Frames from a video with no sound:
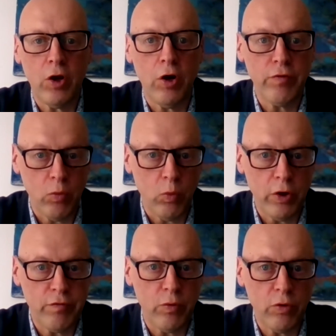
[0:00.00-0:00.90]
of your
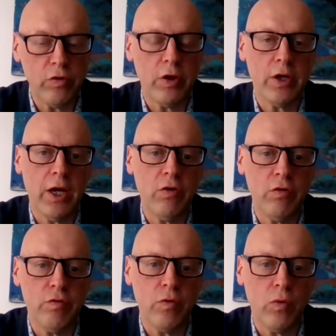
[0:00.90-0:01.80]
workforce
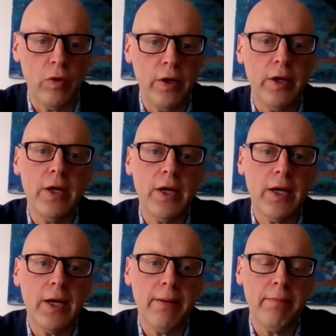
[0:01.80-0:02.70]
accounted for
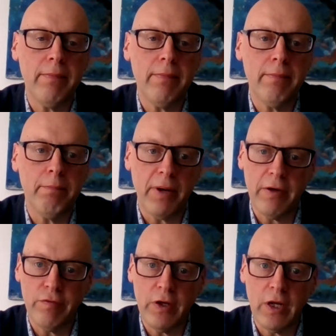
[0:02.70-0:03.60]
by
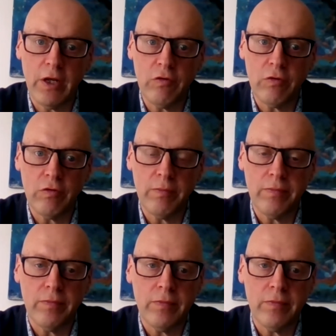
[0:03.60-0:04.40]
freelancers.